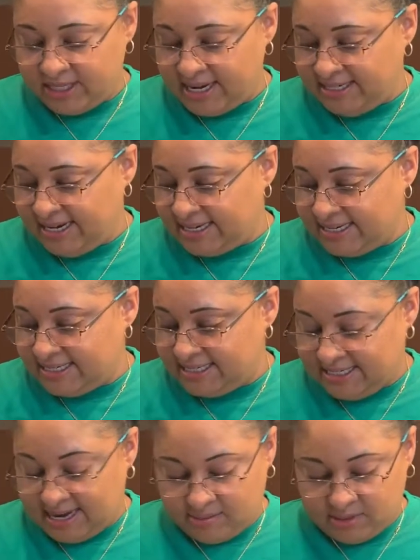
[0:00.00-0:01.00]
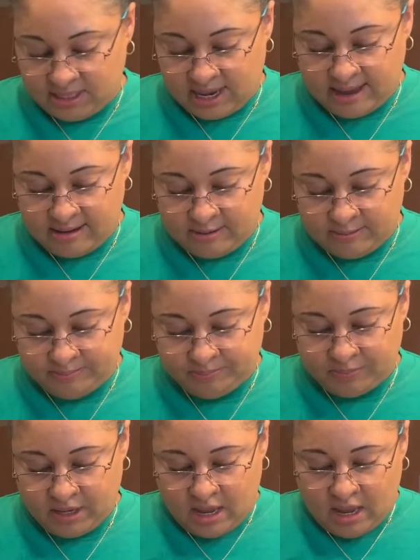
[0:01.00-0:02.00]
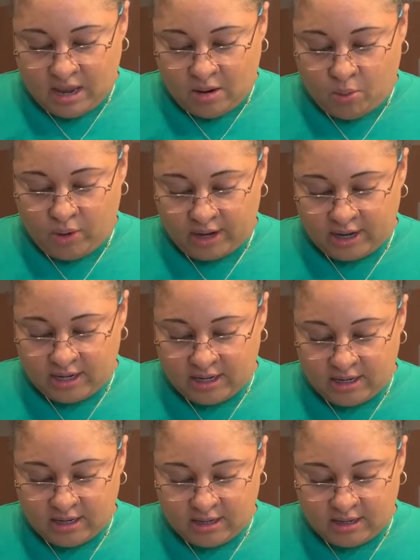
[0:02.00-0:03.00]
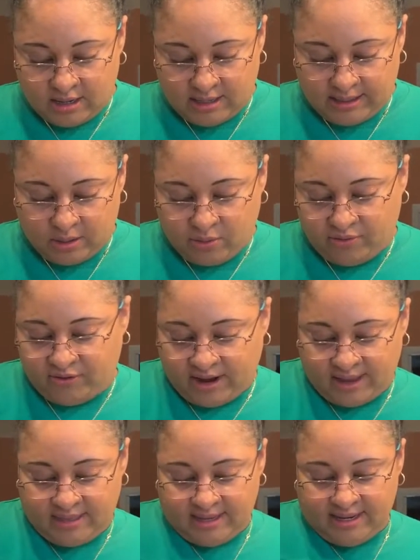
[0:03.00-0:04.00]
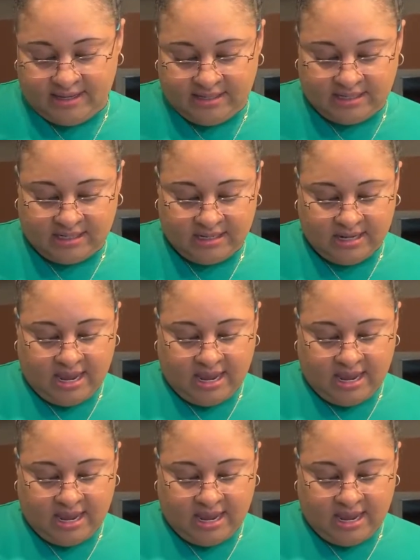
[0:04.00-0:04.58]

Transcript: I take the stems out, we're gonna liquefy this